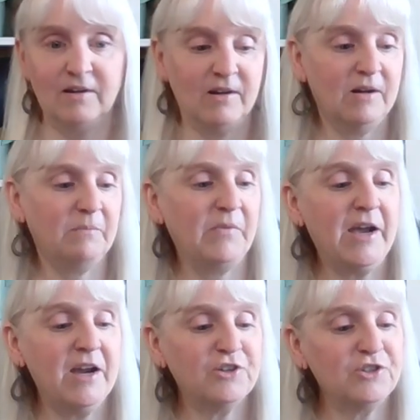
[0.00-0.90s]

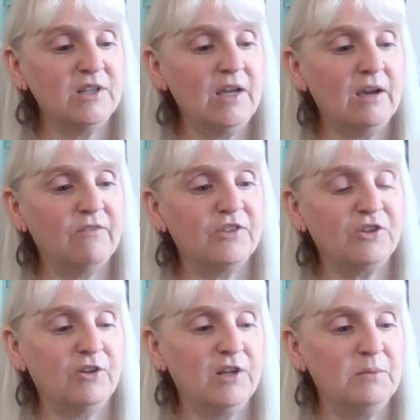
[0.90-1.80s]
I actually have
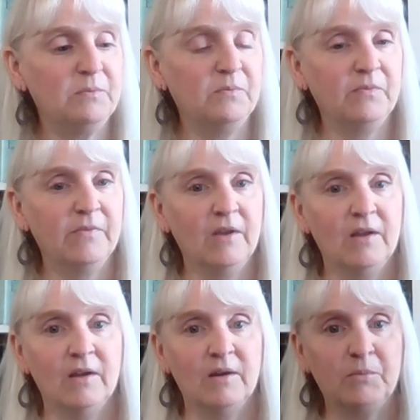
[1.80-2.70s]
started
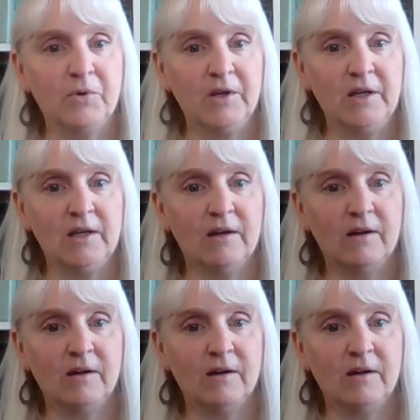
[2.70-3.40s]
putting,